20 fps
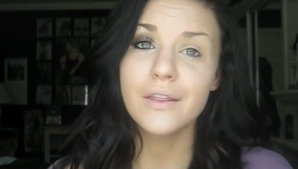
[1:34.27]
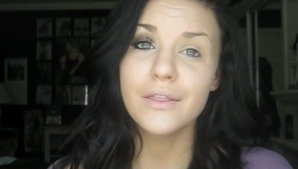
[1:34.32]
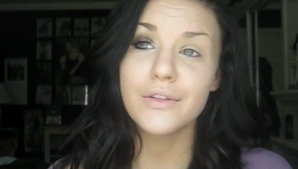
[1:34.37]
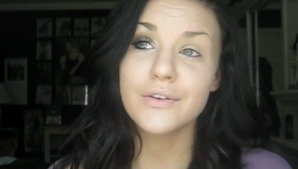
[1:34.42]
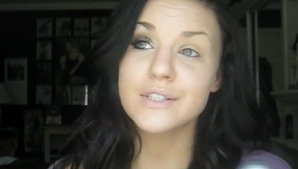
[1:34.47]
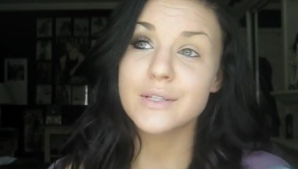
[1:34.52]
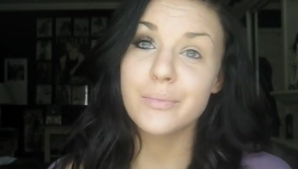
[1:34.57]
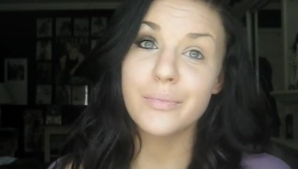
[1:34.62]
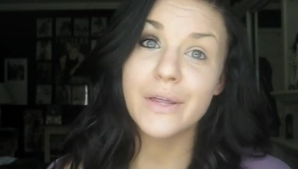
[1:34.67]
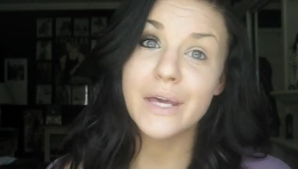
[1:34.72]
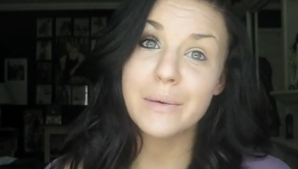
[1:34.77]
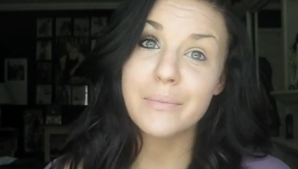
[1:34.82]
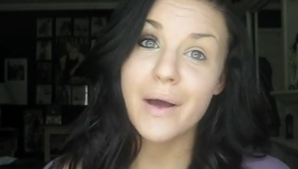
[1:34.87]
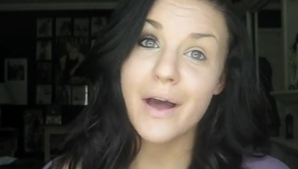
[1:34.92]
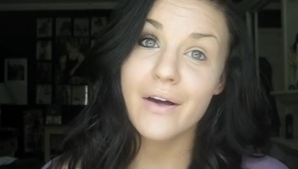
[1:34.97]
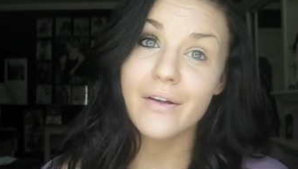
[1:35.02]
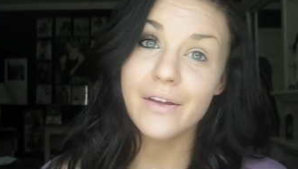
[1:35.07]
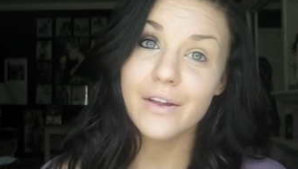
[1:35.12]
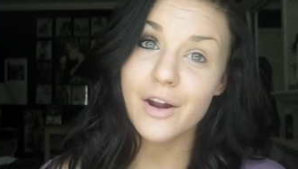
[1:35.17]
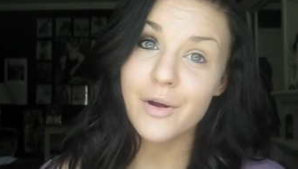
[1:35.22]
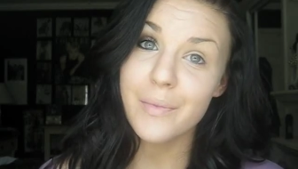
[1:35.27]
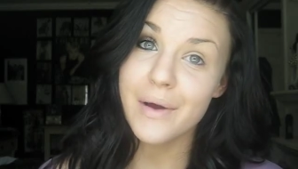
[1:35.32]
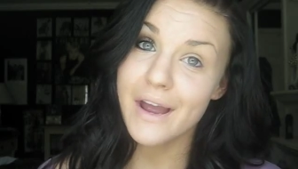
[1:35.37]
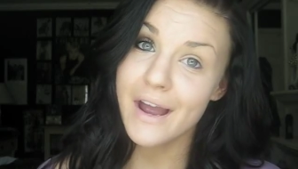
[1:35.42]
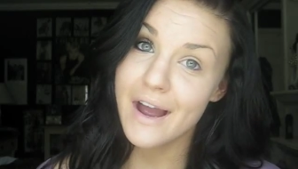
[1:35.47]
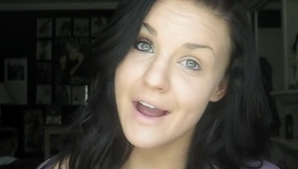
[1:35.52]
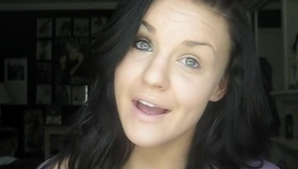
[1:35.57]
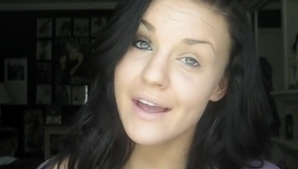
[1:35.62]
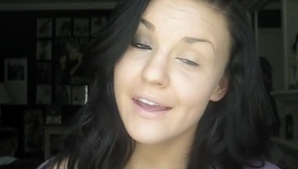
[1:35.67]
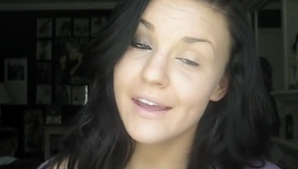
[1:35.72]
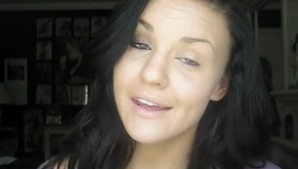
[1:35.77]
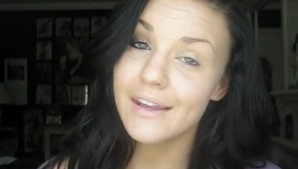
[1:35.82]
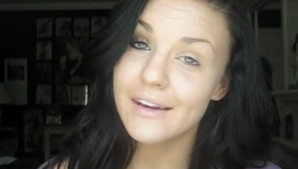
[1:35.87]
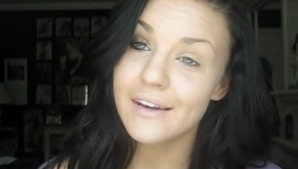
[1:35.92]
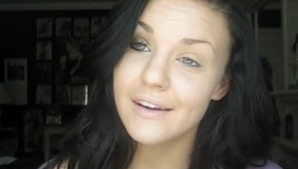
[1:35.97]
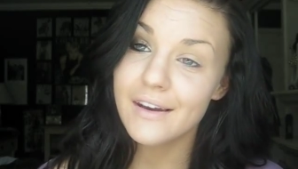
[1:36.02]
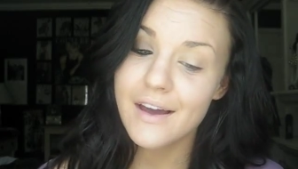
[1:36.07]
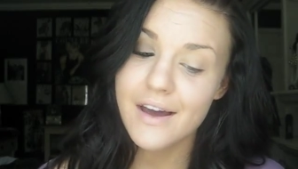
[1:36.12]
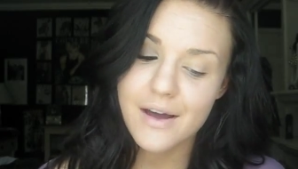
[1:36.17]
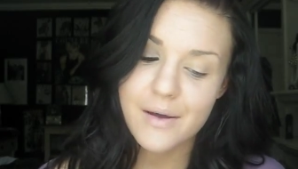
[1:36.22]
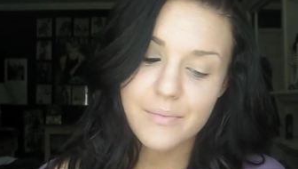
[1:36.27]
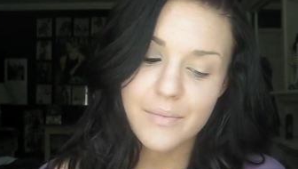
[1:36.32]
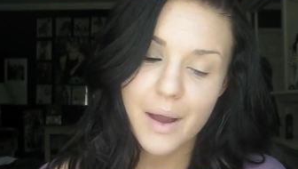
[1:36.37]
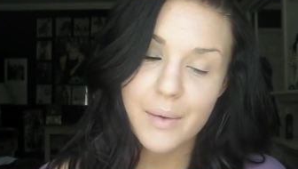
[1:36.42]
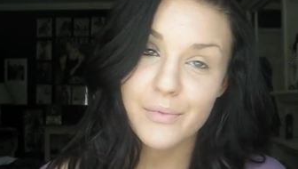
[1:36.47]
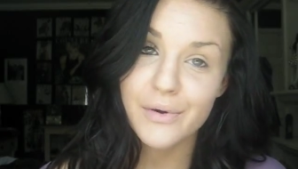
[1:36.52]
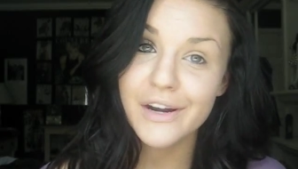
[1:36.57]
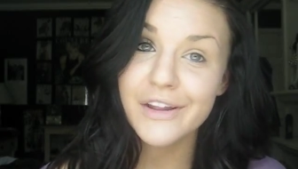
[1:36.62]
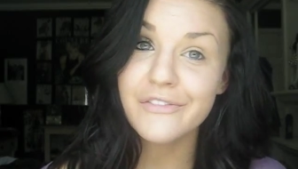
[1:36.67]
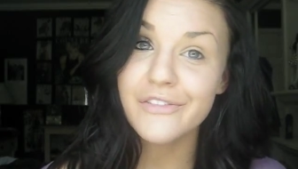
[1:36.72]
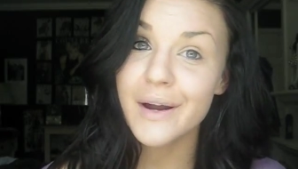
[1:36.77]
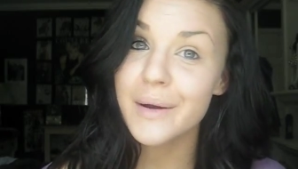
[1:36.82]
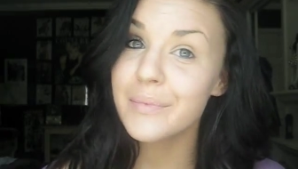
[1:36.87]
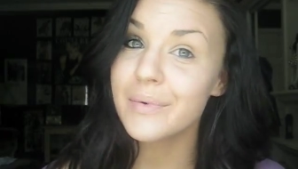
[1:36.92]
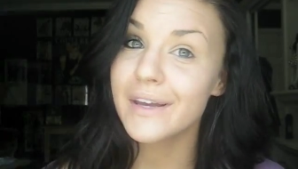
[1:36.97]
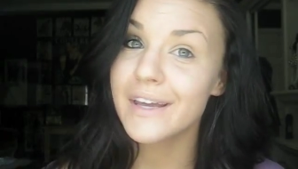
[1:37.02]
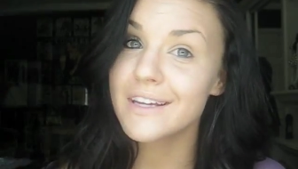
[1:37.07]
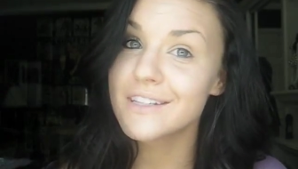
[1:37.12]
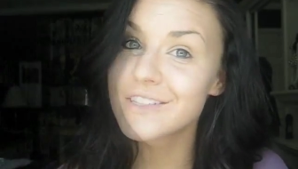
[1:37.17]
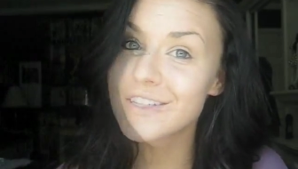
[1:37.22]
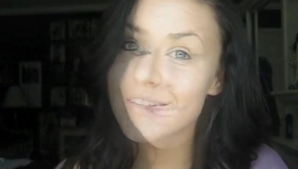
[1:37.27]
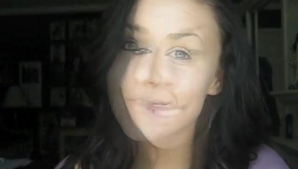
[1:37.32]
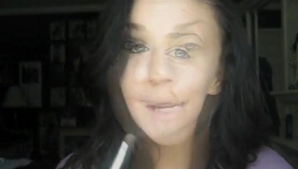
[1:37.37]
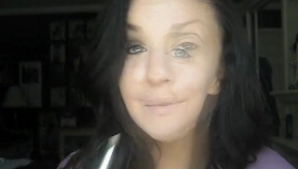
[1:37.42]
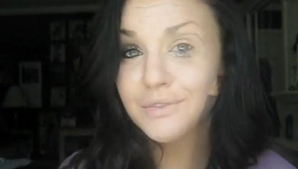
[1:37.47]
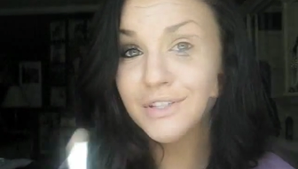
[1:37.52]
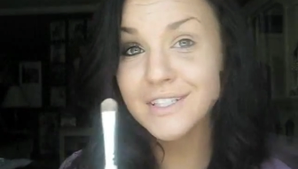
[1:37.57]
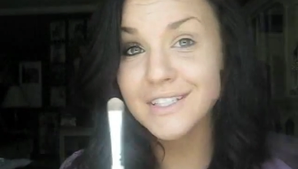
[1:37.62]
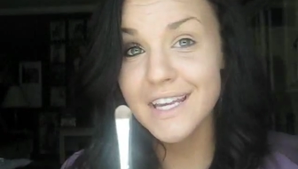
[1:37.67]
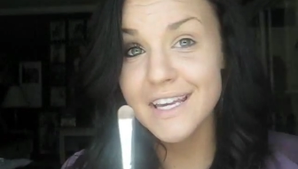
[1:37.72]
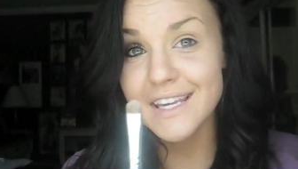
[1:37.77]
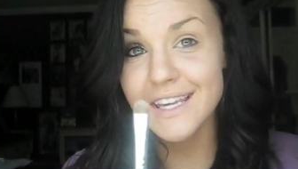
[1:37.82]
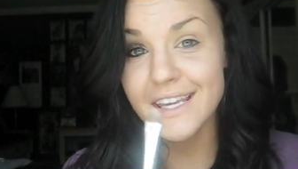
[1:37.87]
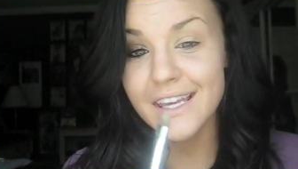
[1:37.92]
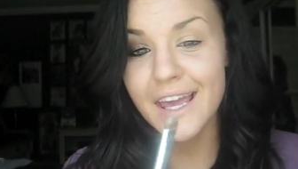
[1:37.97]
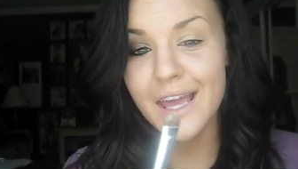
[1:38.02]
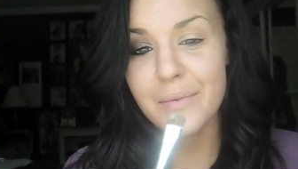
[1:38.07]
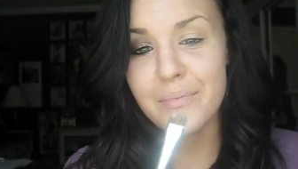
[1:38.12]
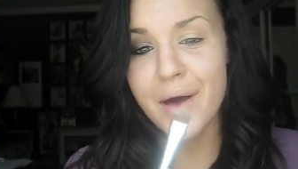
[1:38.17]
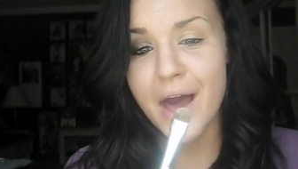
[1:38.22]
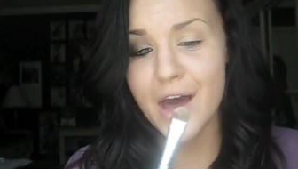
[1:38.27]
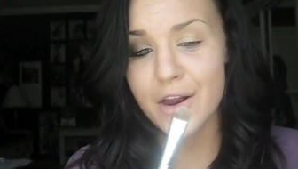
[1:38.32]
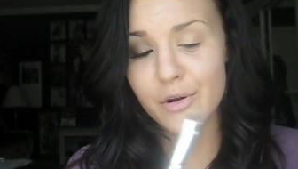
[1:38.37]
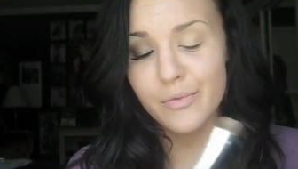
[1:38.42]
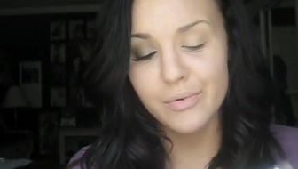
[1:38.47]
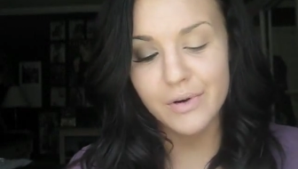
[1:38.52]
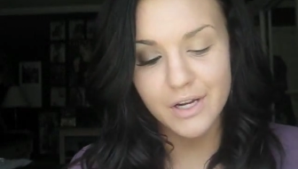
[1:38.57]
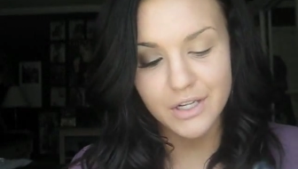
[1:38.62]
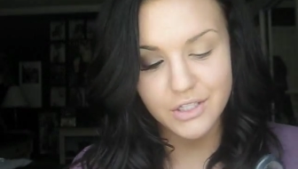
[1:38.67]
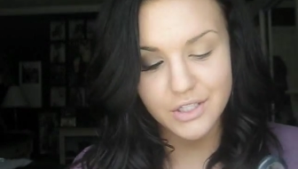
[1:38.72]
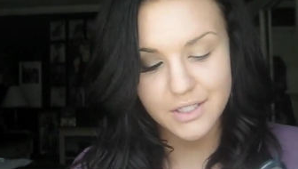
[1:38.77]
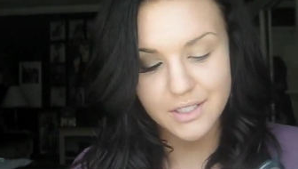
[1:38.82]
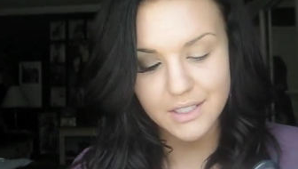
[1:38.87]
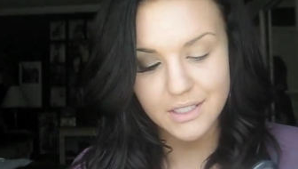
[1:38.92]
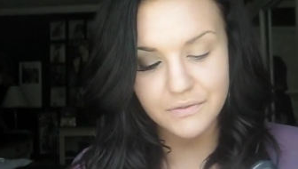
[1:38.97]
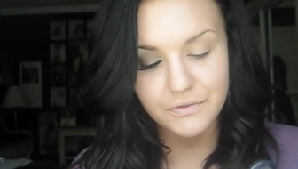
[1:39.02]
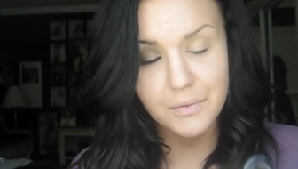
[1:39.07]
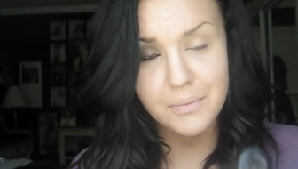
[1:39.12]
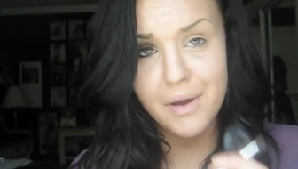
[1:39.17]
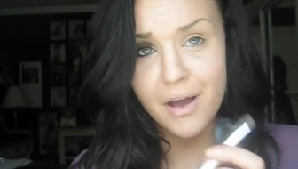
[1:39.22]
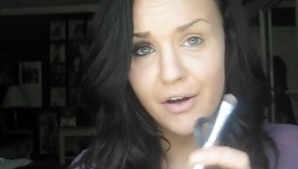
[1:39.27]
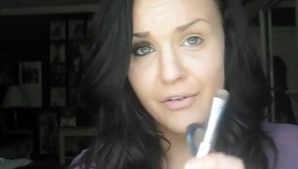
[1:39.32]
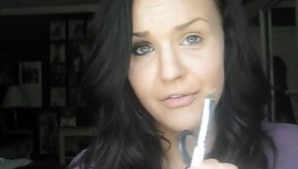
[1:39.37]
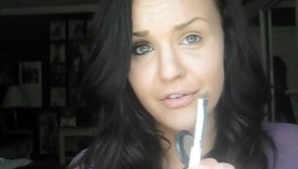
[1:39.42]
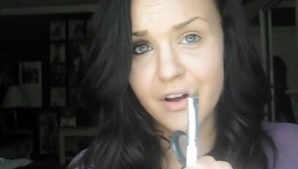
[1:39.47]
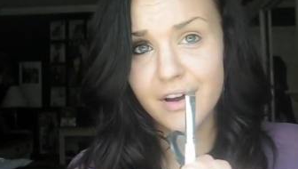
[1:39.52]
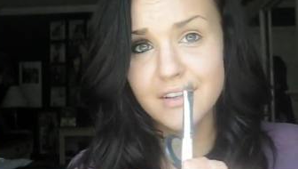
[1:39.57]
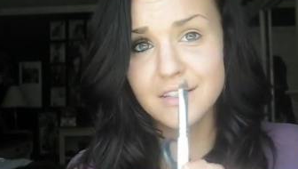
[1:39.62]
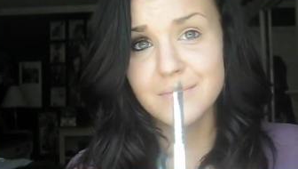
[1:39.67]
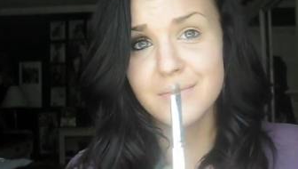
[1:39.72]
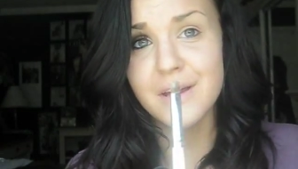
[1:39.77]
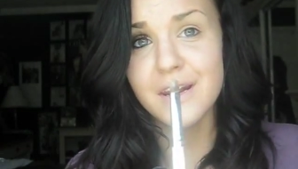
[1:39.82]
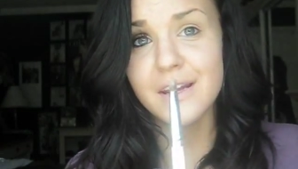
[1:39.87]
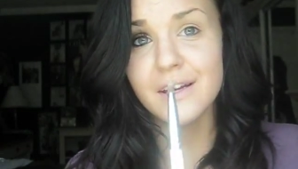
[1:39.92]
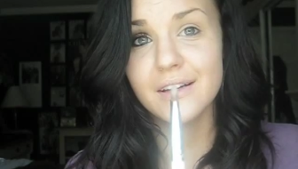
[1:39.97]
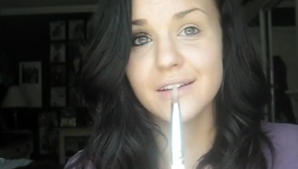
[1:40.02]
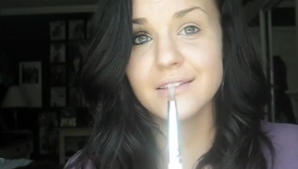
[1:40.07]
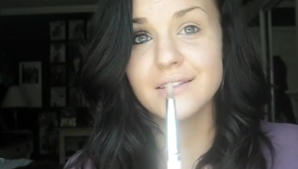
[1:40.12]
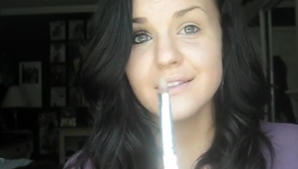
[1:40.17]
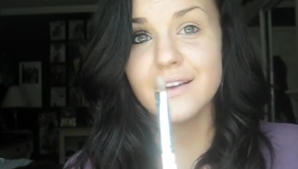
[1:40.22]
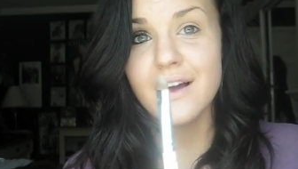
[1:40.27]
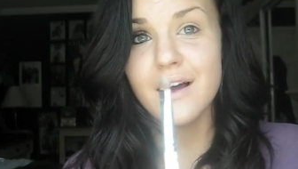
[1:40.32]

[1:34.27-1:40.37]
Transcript: there's a blank palette on my eye and I'm ready for application. And I'm just taking a paddle brush. This is from e.l.f. Cosmetics.